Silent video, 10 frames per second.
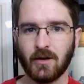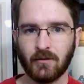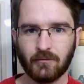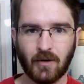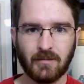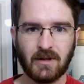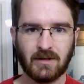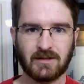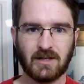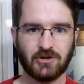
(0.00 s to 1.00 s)
from the
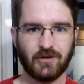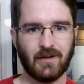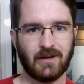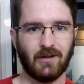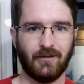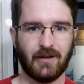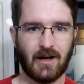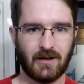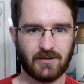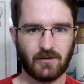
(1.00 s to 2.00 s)
extinction that killed the
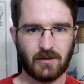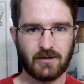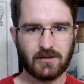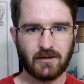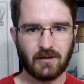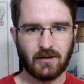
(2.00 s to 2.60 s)
dinosaurs.